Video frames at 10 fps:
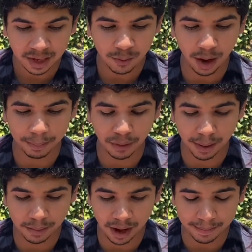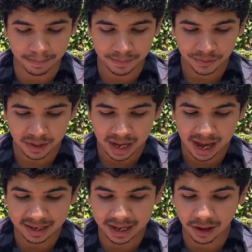Rop, rop, rop.
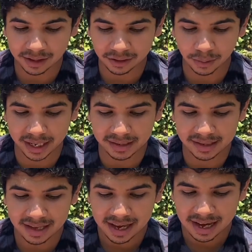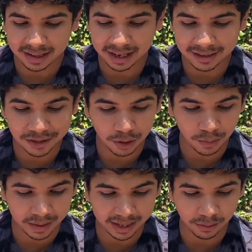I'd yell at the weeds, and they'd show
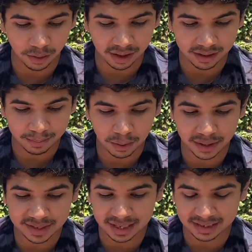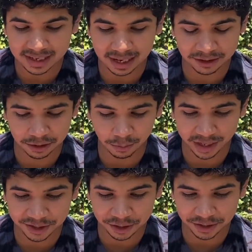windward, pointing intelligent
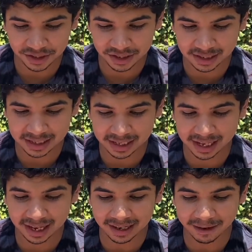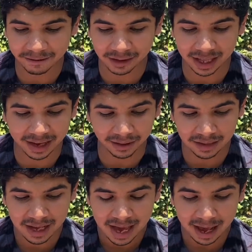reachers to indicate and flail
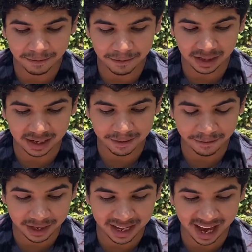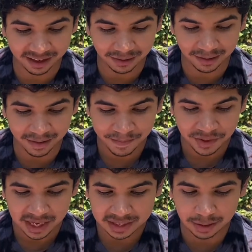and finagle
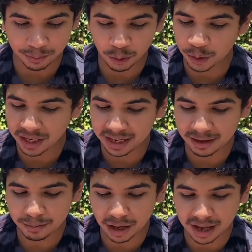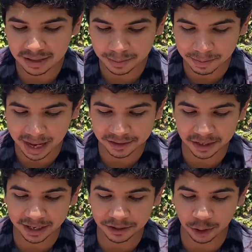some rooted in blossom
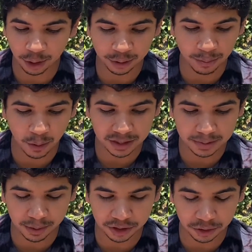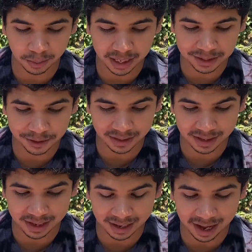imagination, earth-moist perturbation
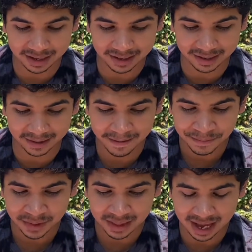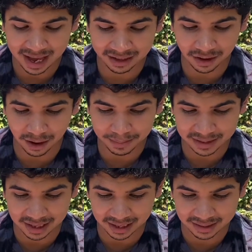idea that had
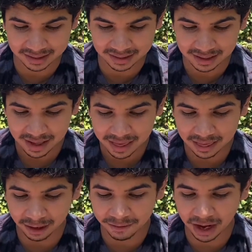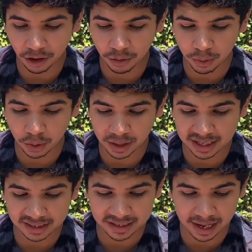karmicized their very root
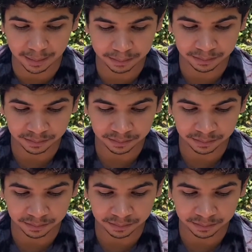and stem.